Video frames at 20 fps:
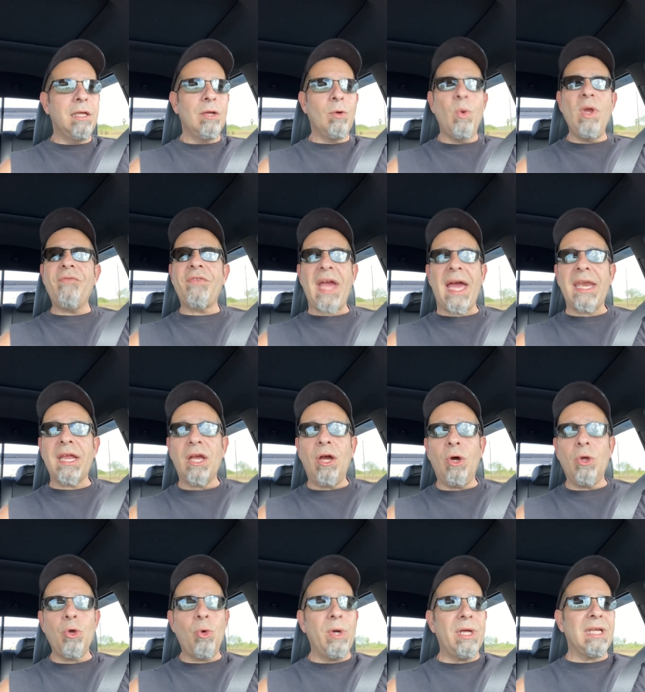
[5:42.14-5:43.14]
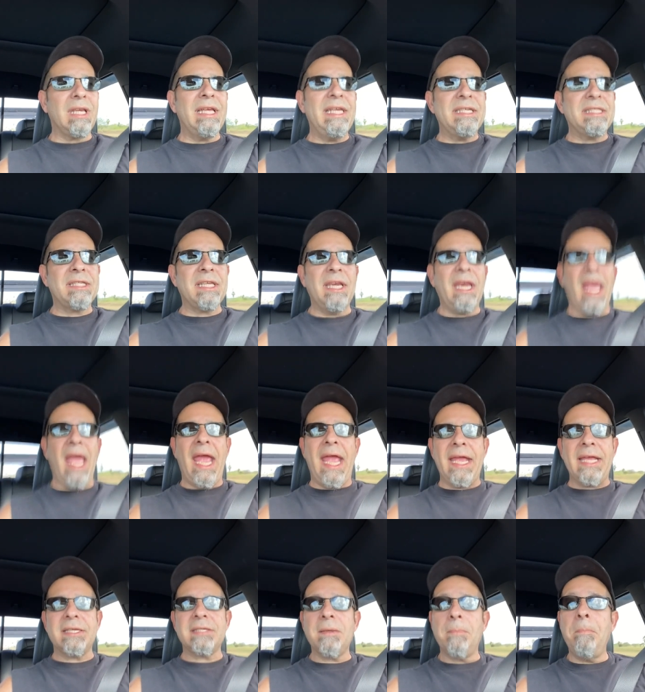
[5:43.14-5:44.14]
We've got to go to at least an
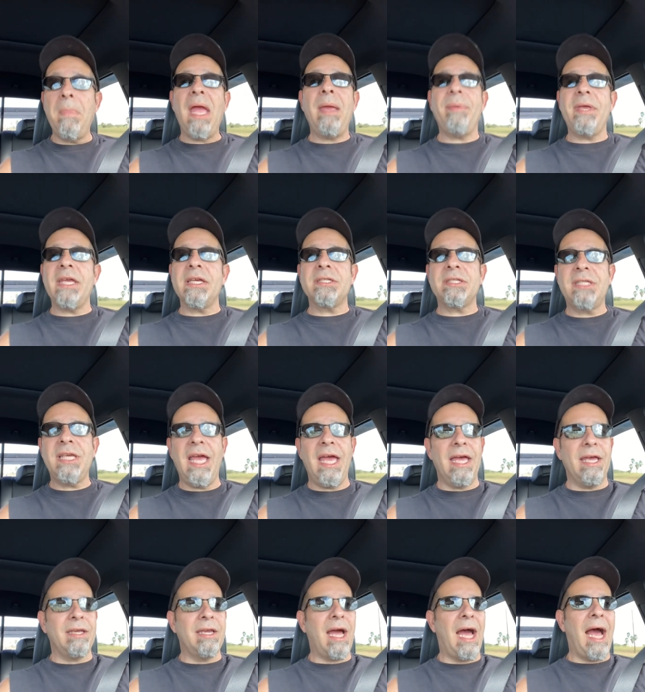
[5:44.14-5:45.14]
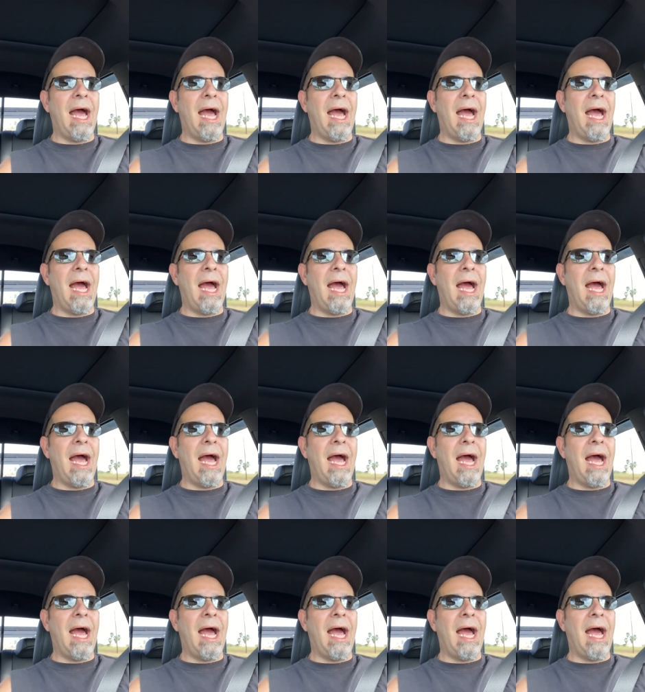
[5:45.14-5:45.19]
eight, maybe a 10.